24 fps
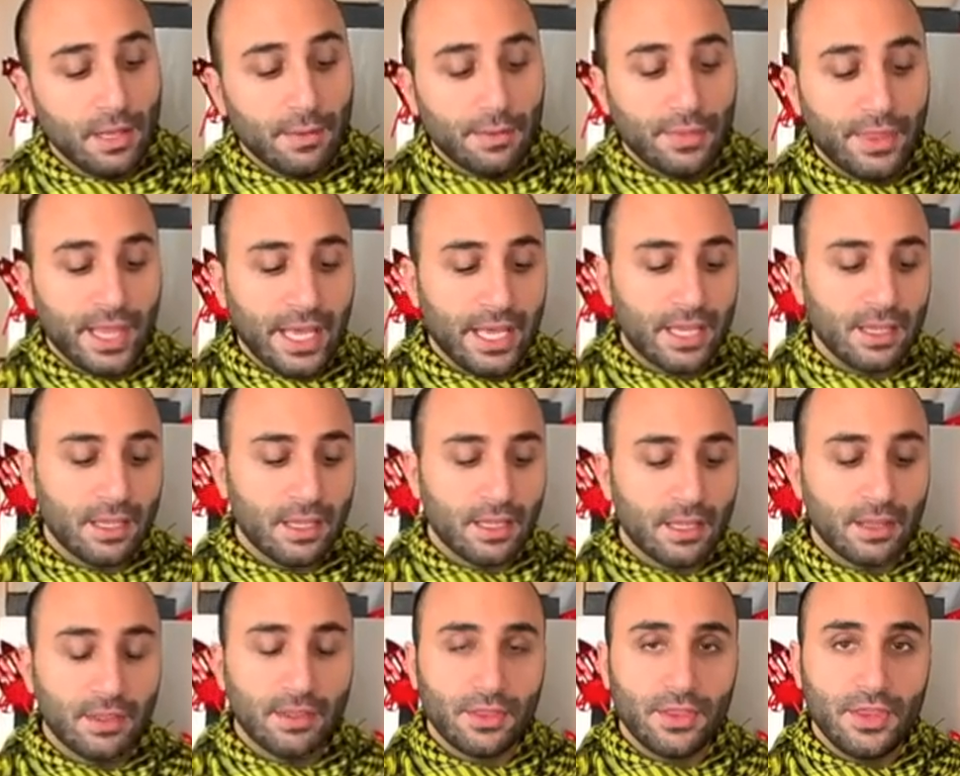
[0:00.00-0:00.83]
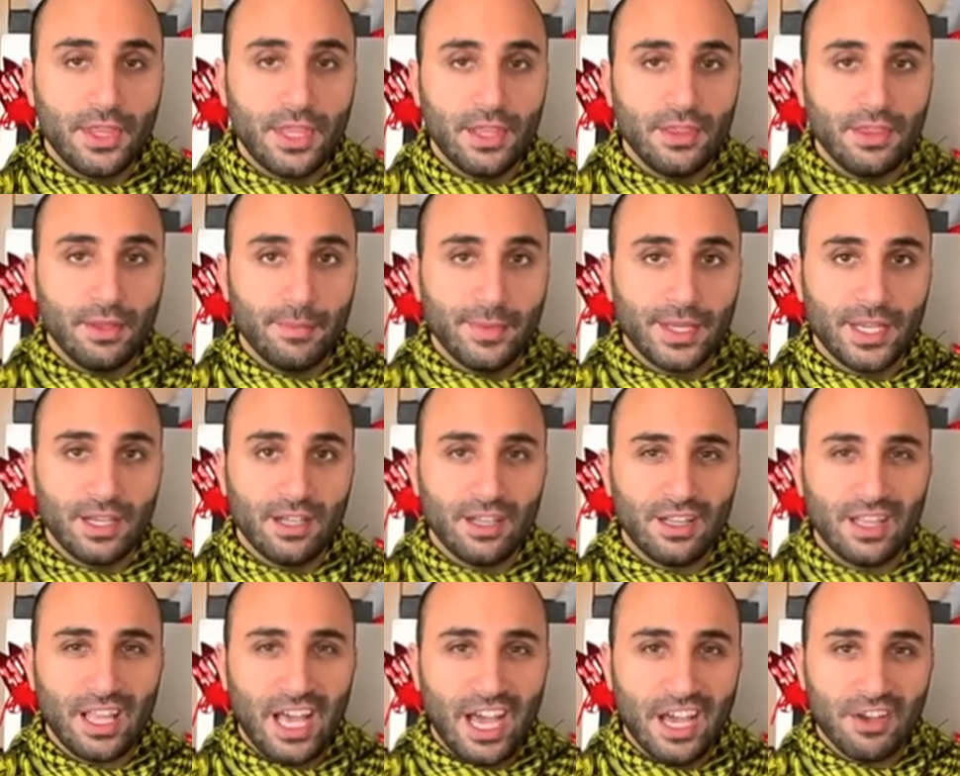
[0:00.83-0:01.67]
Then in the
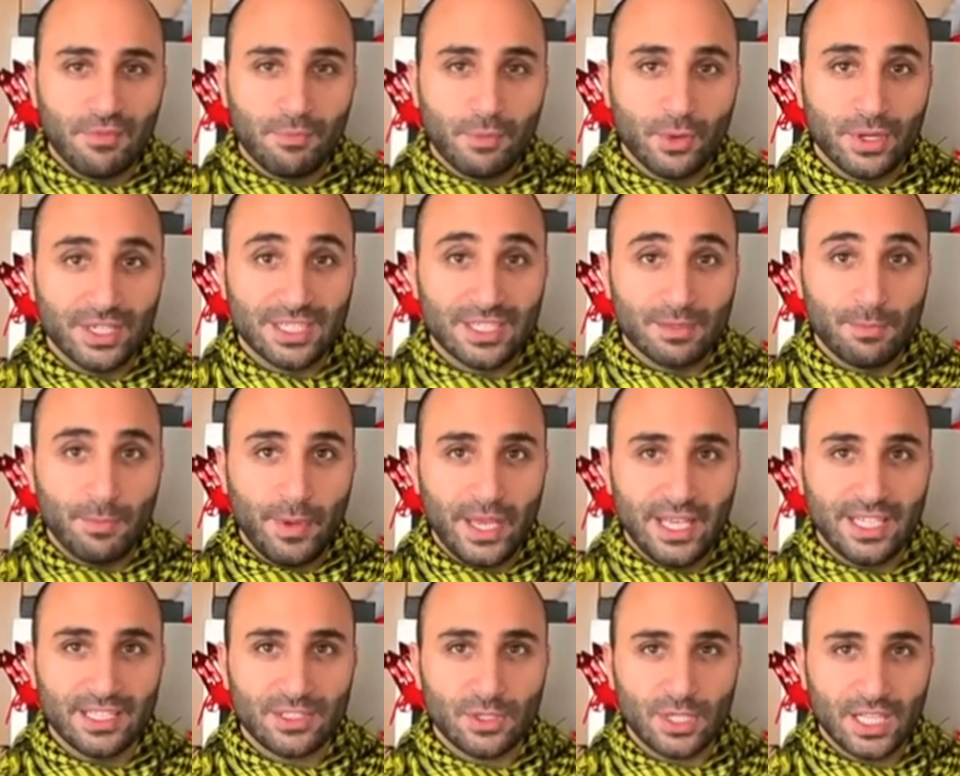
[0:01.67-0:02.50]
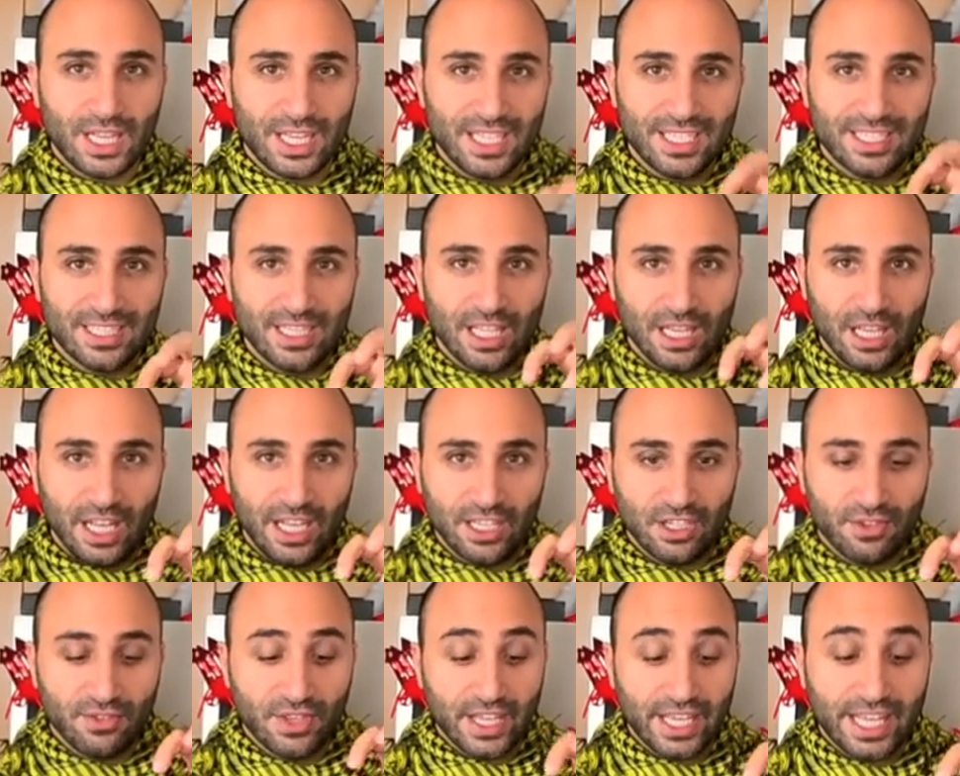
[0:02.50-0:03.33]
middle, I put a space so at least the
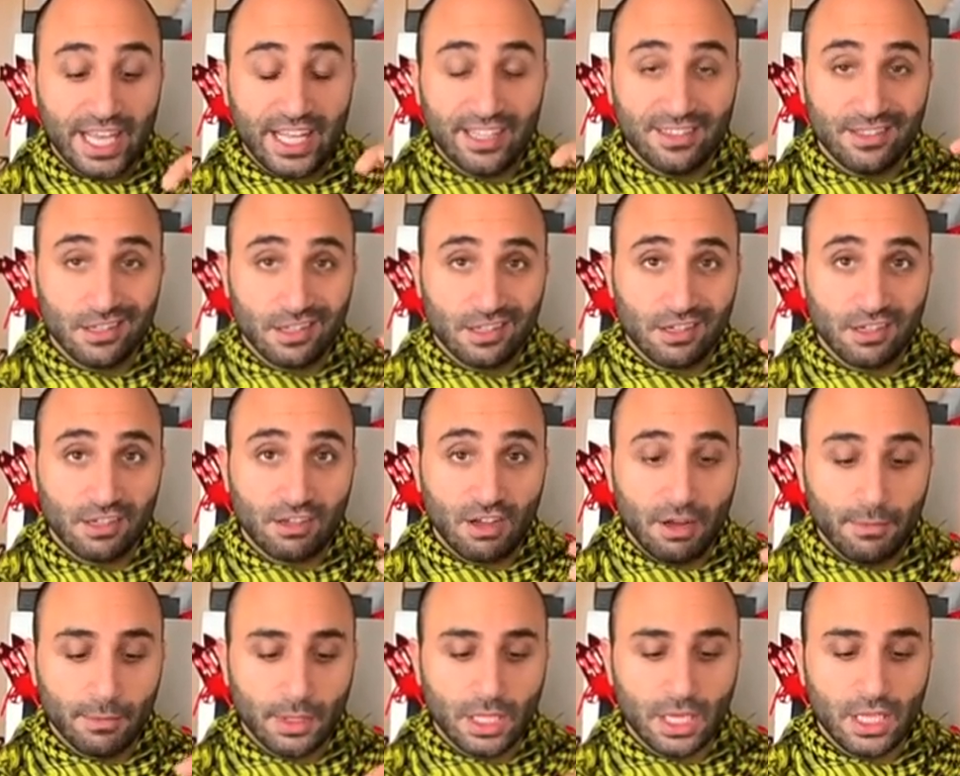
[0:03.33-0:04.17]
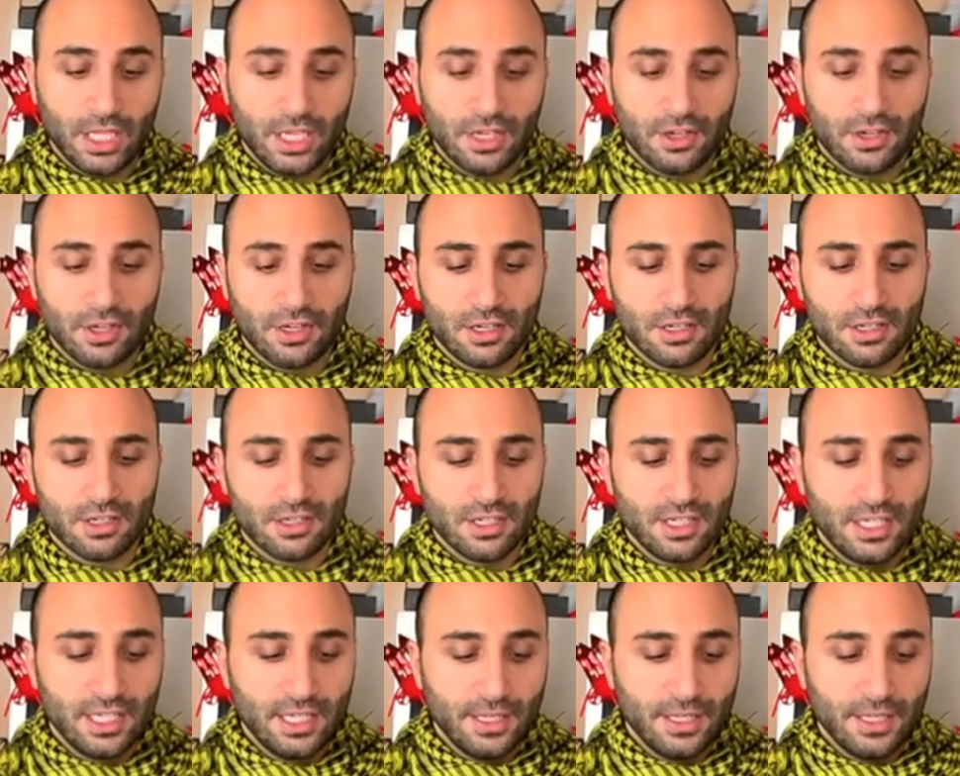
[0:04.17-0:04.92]
light of the candle could come clearer.